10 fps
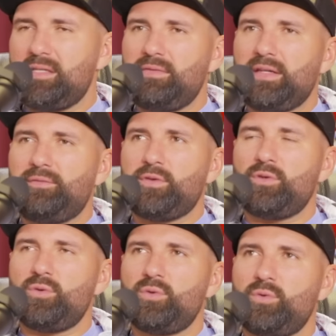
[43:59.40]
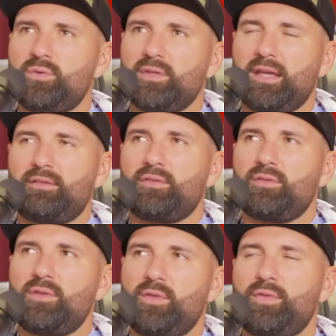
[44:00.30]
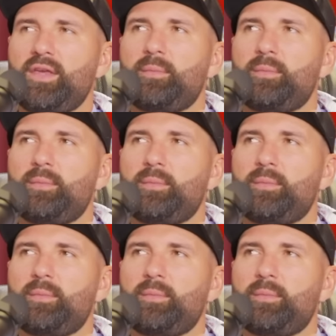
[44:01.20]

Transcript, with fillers: even if you like you think